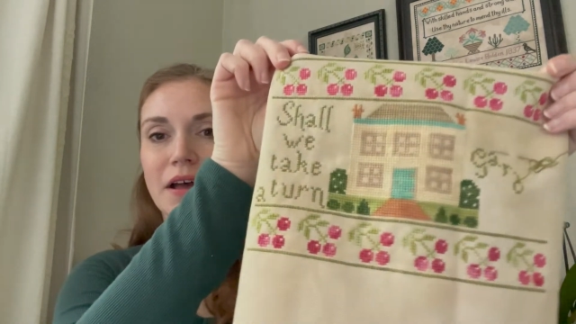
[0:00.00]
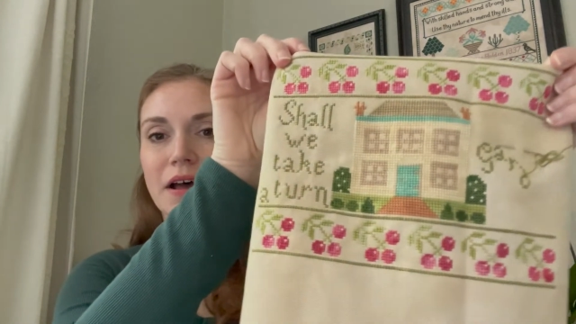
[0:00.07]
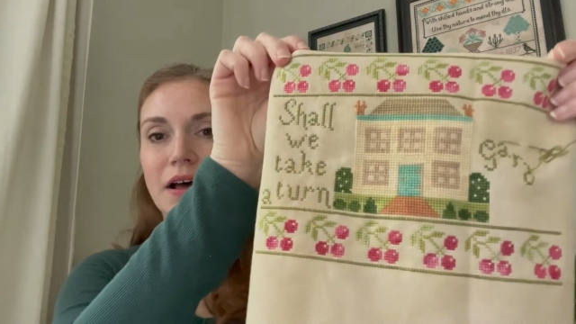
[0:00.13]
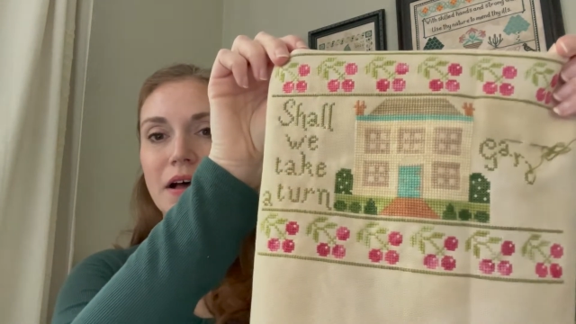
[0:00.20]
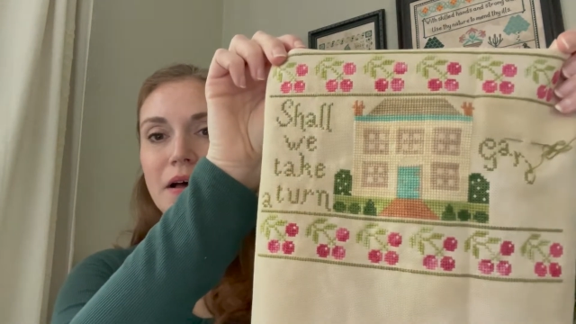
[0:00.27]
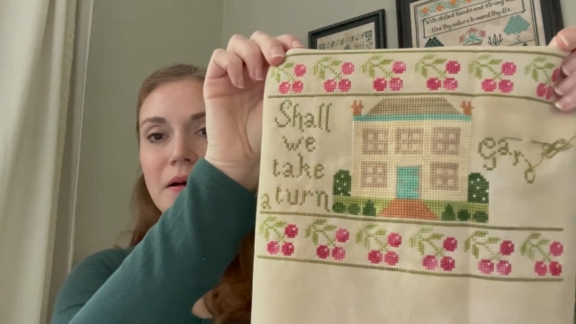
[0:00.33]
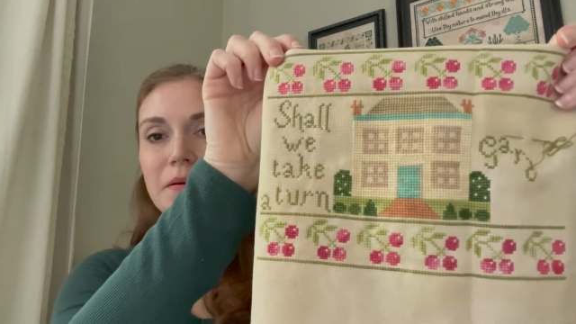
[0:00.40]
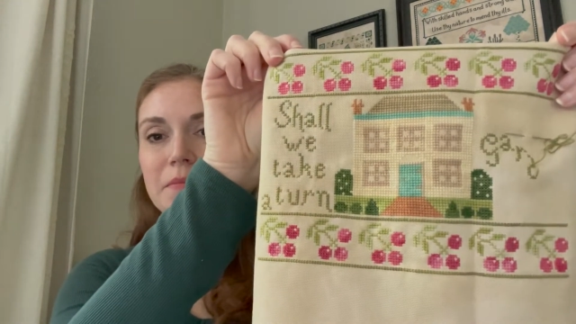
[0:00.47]

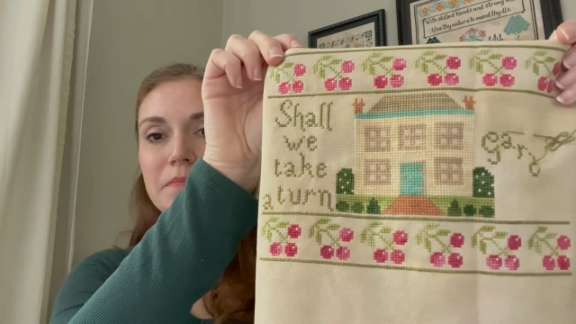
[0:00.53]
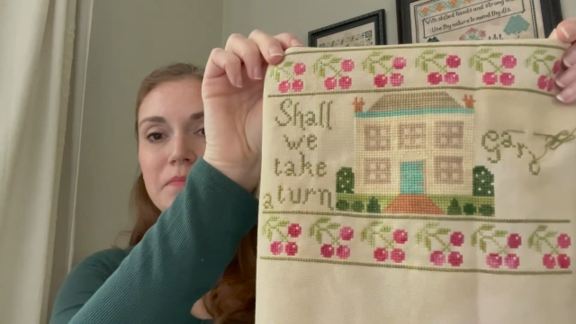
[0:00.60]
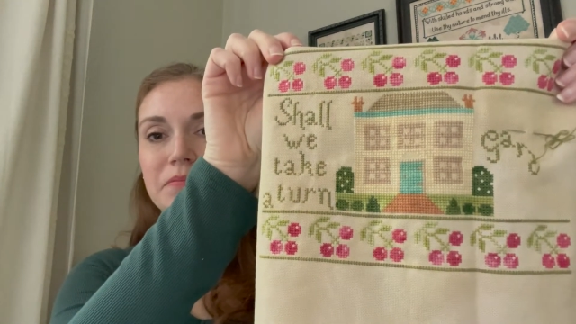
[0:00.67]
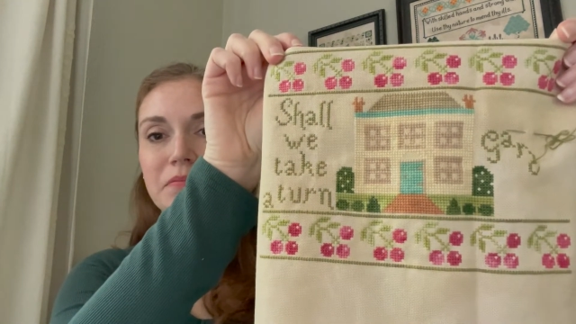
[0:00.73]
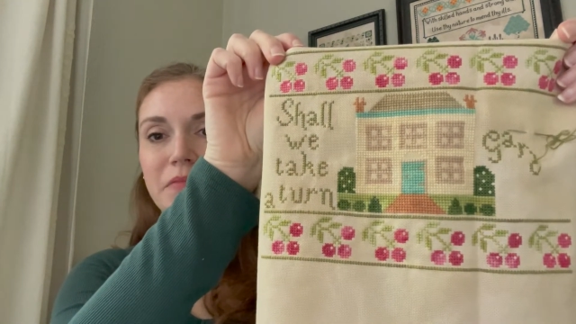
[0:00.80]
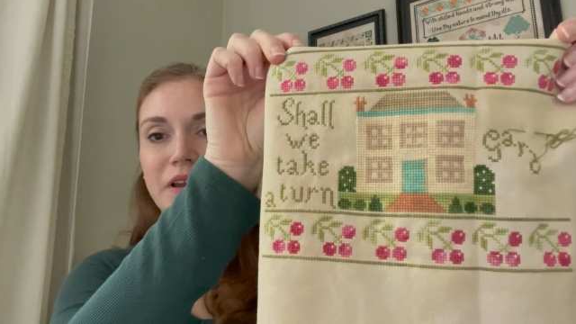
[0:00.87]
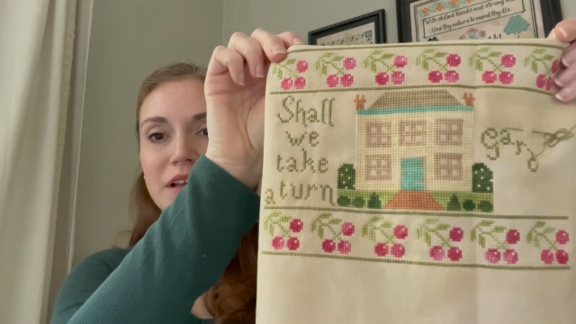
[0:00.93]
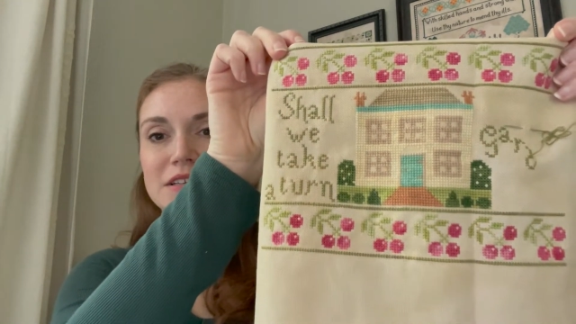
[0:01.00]

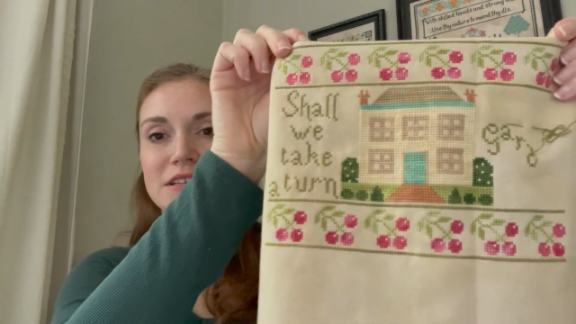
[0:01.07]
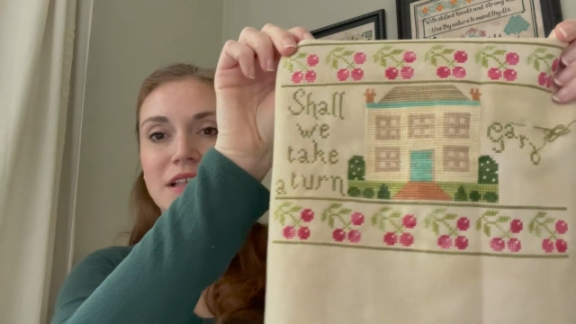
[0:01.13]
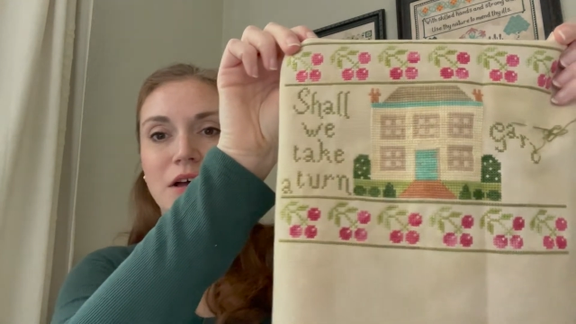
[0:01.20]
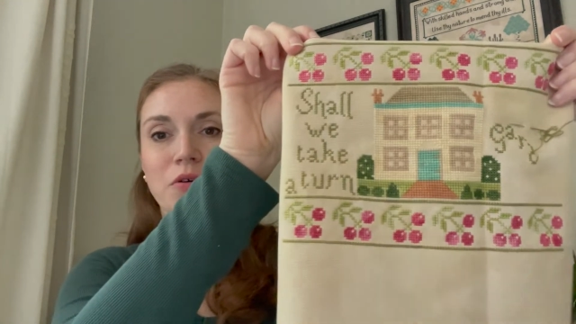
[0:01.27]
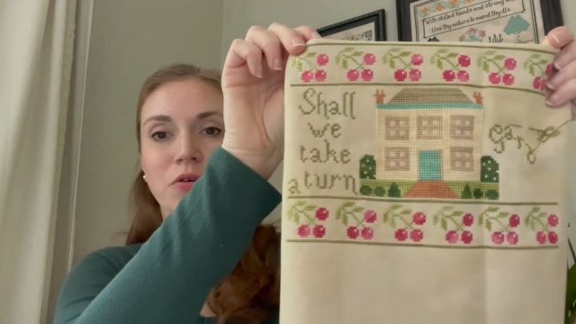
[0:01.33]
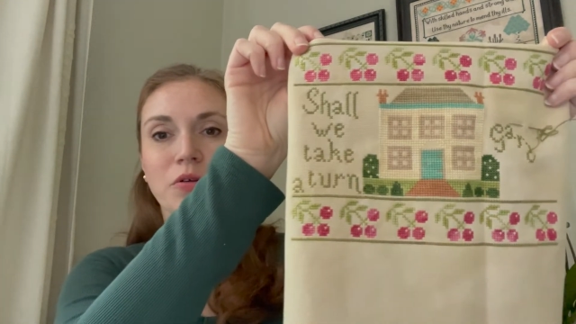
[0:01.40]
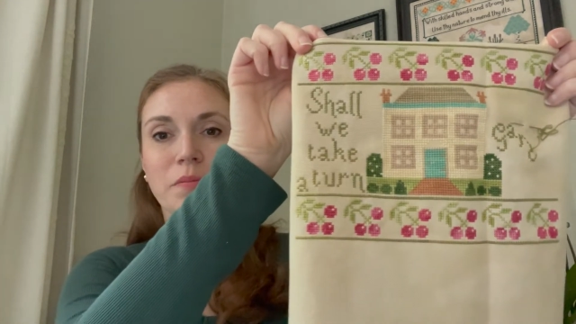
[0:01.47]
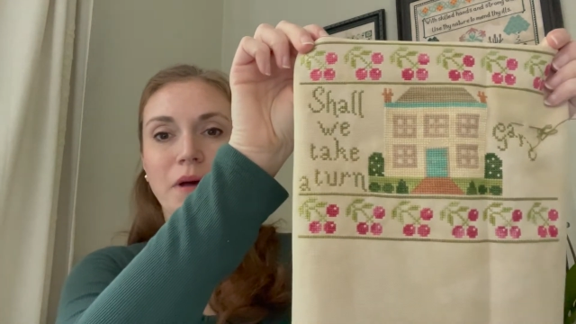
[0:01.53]
but I did that
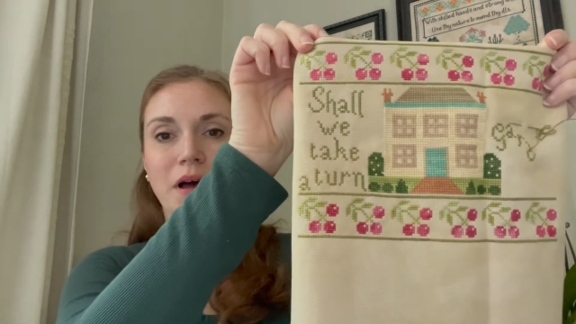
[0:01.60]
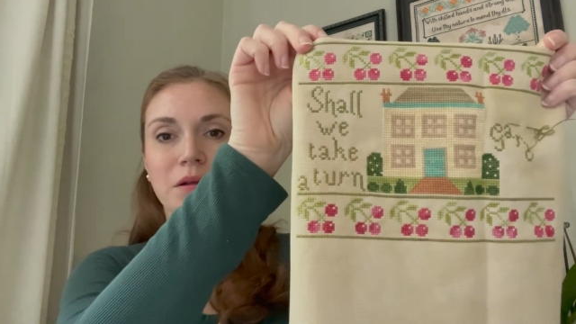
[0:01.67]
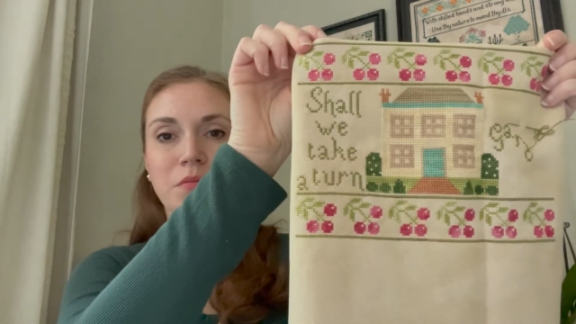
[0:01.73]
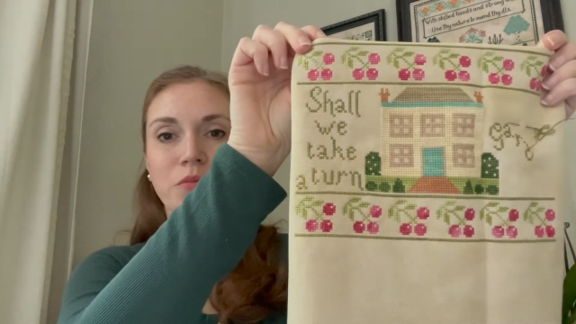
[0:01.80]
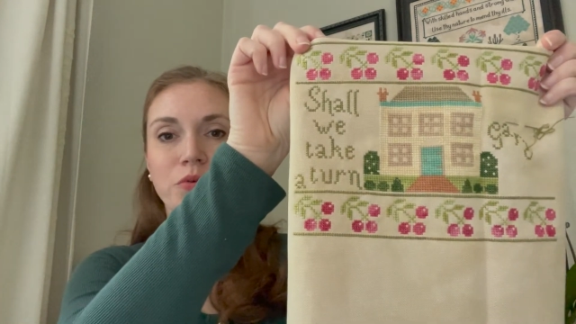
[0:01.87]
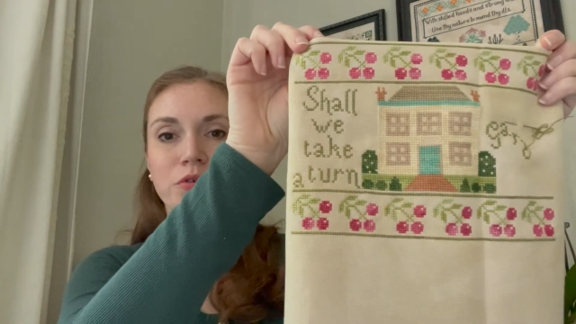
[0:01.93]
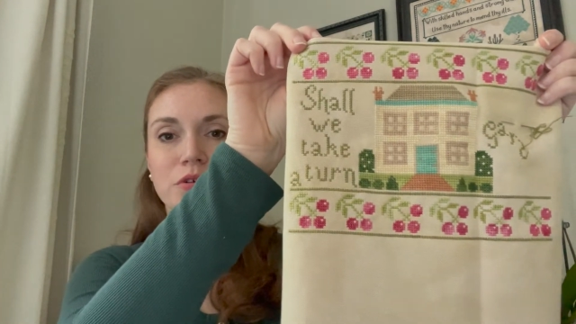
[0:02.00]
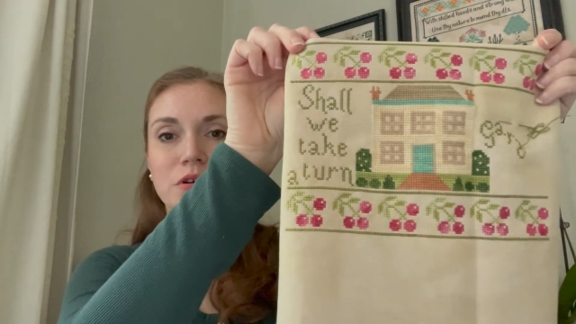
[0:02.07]
whole bottom
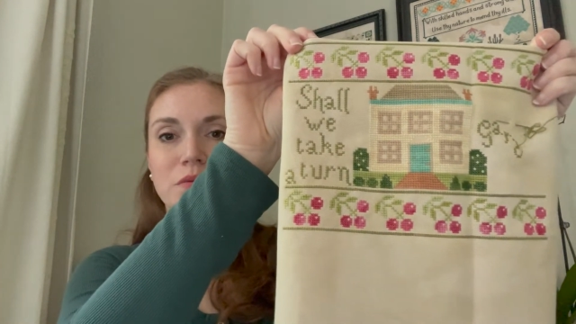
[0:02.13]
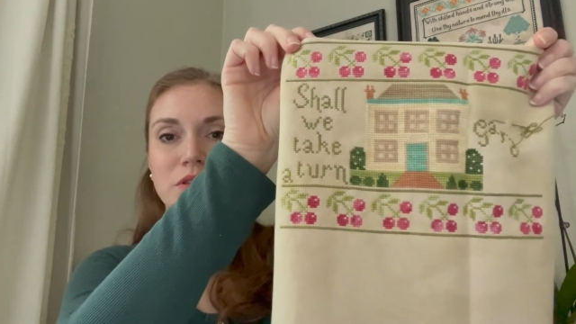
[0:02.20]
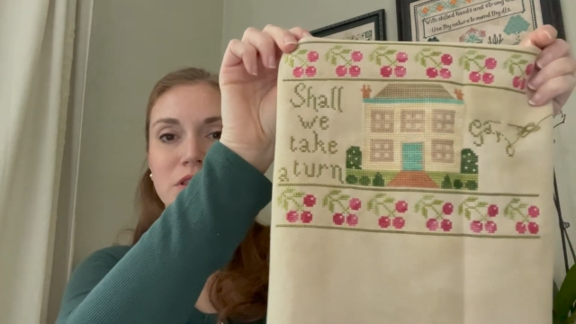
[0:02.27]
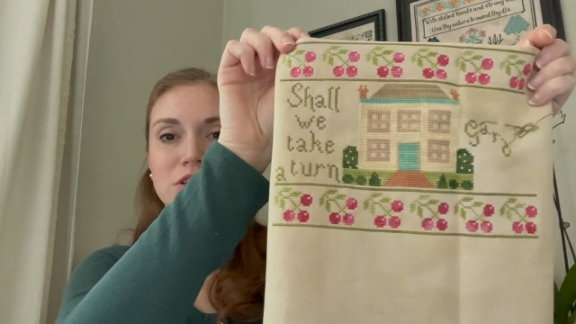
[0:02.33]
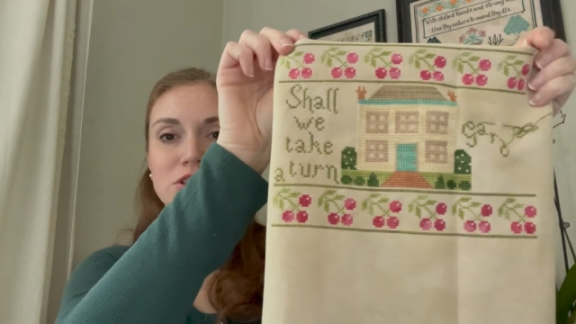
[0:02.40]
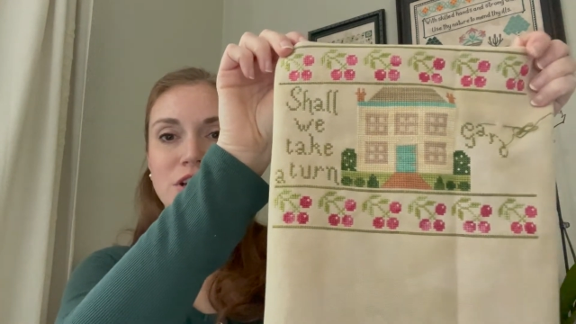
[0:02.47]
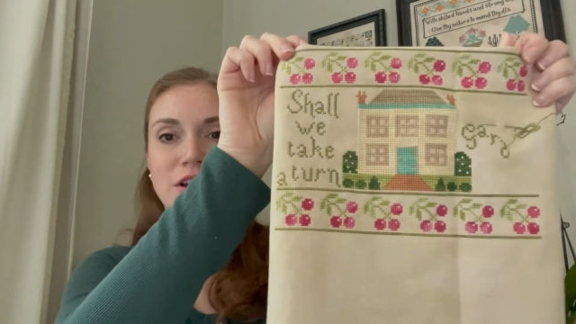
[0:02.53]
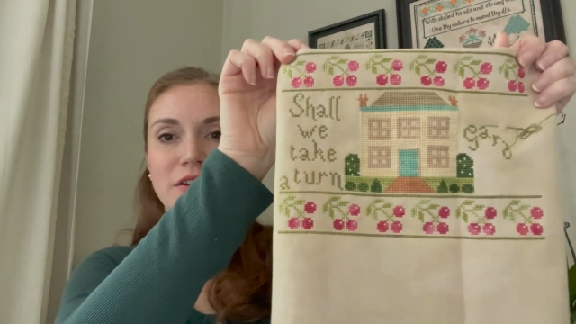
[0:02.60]
border with the
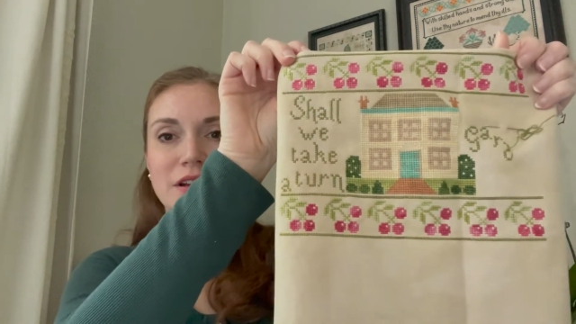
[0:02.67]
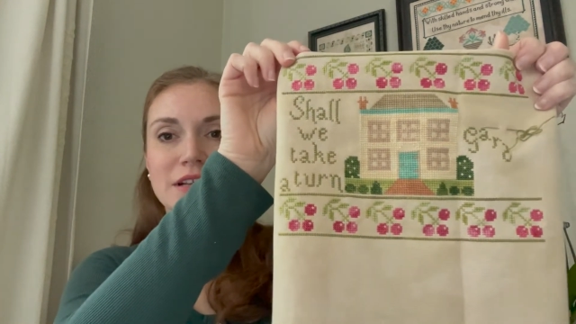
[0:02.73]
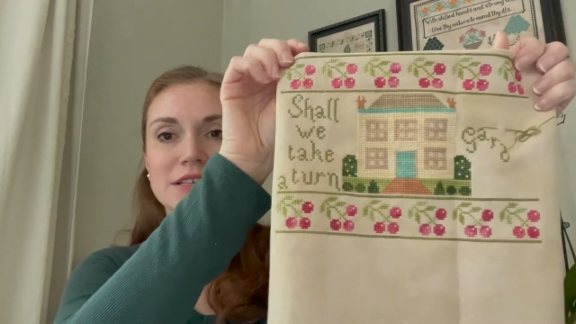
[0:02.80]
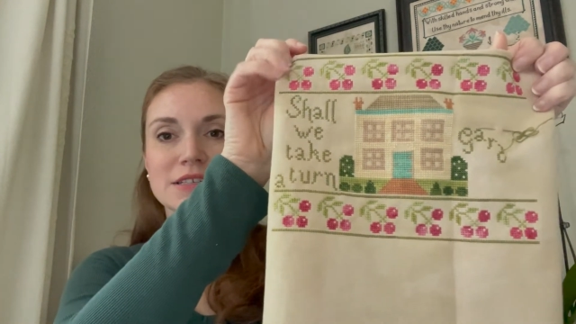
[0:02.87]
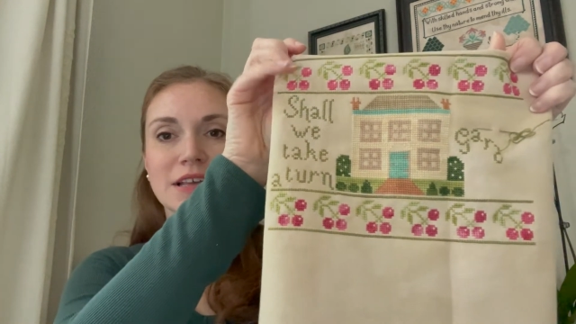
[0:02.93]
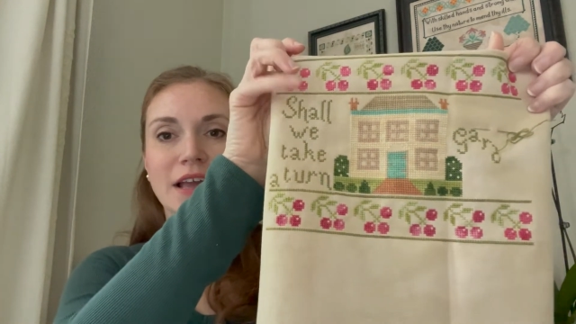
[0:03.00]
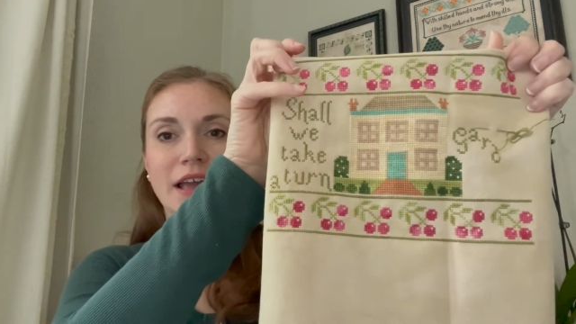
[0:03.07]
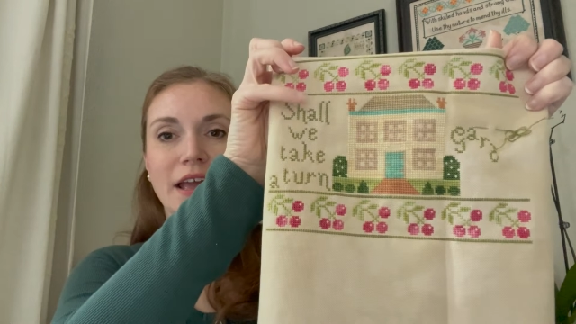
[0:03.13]
cherries,